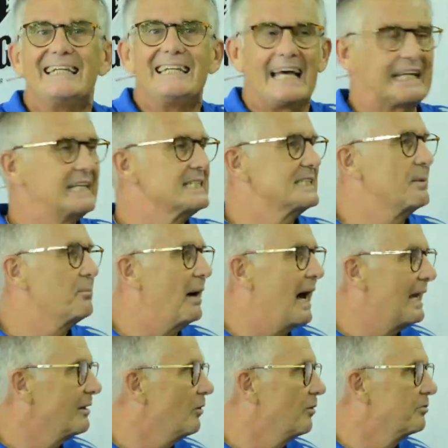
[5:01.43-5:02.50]
That is the
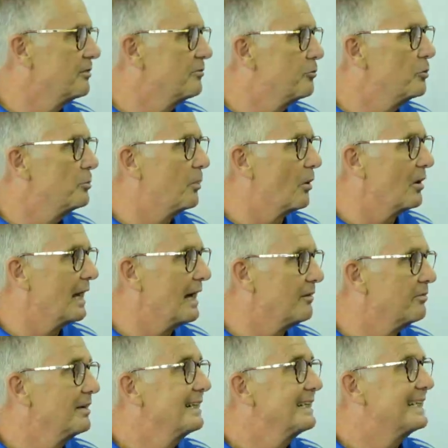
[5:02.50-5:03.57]
part of the football
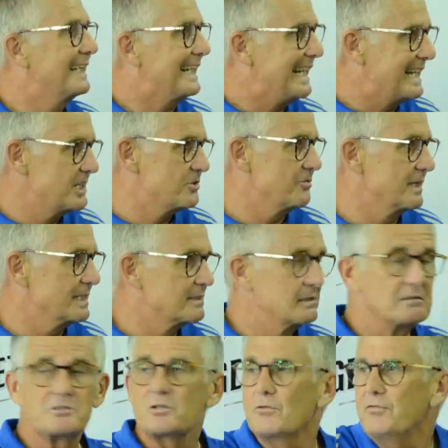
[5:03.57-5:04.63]
life, the interest.
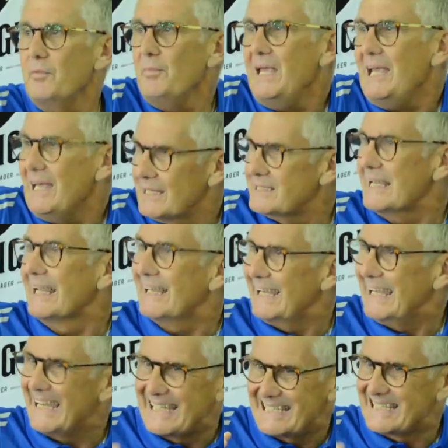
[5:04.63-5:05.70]
So for me,
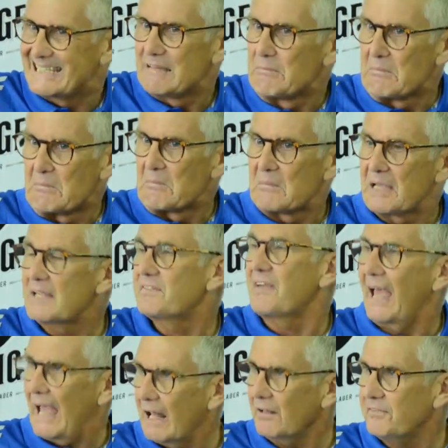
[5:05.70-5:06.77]
it's a
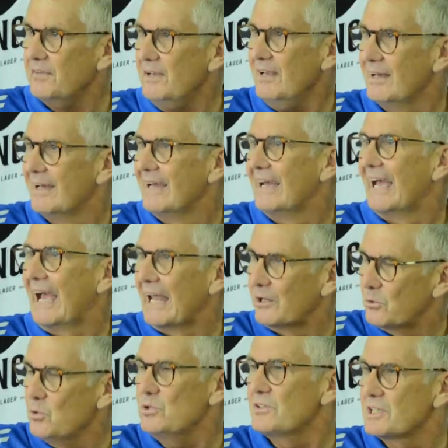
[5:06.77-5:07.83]
healthy and
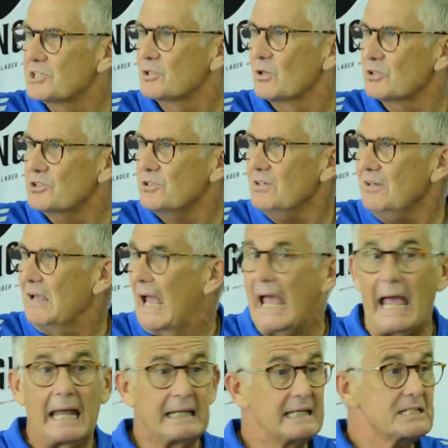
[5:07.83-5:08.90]
good discussion.
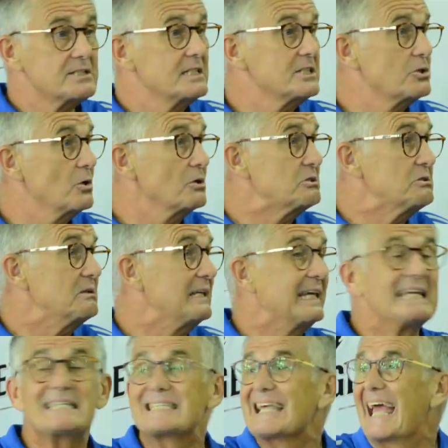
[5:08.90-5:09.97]
And this discussion
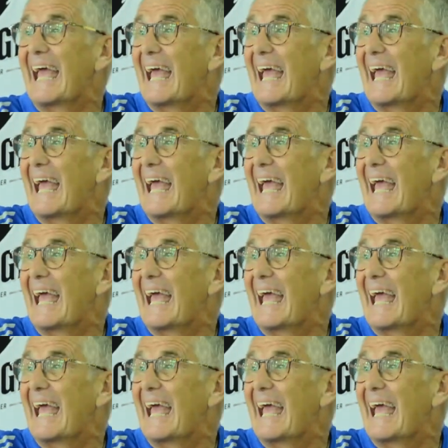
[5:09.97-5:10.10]
is